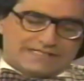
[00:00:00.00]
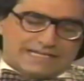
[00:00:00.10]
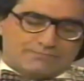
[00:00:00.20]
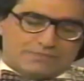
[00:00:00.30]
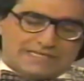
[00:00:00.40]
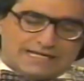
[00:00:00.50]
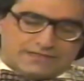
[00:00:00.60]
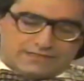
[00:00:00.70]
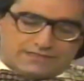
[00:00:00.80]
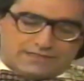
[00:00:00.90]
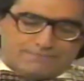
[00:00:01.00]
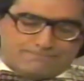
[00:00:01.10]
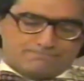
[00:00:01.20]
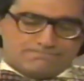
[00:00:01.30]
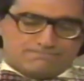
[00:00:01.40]
Tape Dynasty.
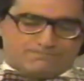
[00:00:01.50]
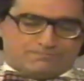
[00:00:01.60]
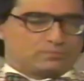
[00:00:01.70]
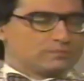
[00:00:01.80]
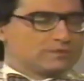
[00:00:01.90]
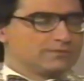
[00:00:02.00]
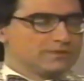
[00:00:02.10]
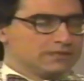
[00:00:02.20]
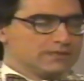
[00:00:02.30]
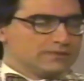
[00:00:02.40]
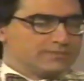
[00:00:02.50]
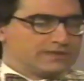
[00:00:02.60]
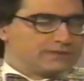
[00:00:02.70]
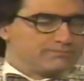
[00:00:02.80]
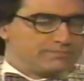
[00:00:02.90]

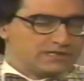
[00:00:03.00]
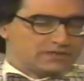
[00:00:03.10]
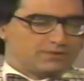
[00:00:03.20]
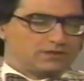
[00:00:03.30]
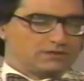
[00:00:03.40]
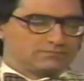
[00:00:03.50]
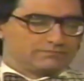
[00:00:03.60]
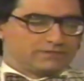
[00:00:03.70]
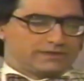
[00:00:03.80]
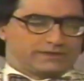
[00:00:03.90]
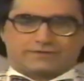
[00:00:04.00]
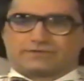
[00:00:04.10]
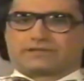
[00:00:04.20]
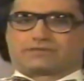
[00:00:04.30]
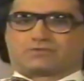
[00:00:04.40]
Got baseball tickets
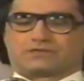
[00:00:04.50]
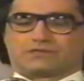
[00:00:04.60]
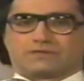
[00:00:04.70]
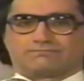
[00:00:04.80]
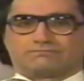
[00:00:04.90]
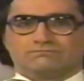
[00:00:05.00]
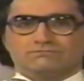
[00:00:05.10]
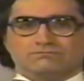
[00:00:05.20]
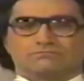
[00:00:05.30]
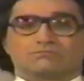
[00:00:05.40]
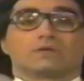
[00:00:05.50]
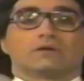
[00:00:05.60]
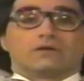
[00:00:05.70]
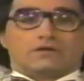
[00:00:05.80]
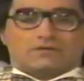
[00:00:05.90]
next Wednesday.
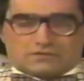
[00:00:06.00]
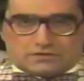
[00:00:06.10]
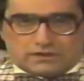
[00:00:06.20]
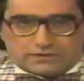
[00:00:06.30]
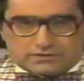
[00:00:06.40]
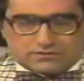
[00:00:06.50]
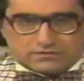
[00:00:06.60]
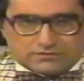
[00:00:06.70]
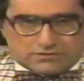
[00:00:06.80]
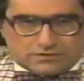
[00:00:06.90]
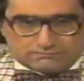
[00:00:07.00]
And that's the news.